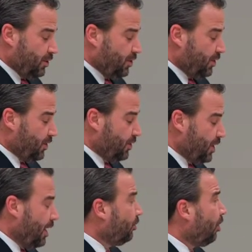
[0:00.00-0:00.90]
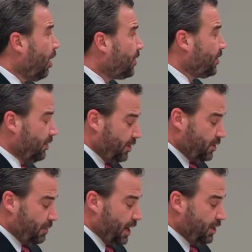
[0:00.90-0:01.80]
since this town lost our
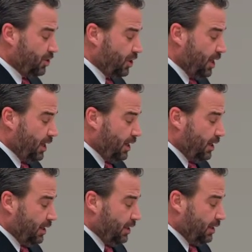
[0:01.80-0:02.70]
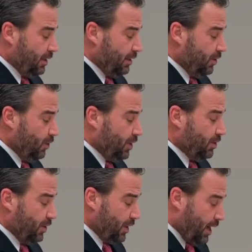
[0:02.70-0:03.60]
dispatch
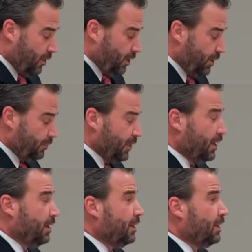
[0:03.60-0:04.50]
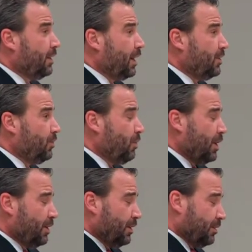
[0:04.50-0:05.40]
unit to the county. I do
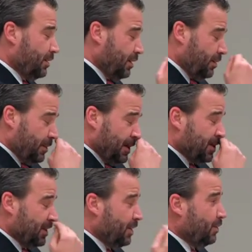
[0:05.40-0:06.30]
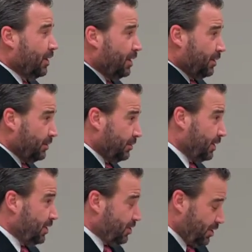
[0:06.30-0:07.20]
want to mention that
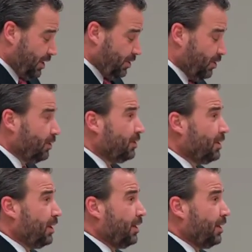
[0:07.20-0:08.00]
legislator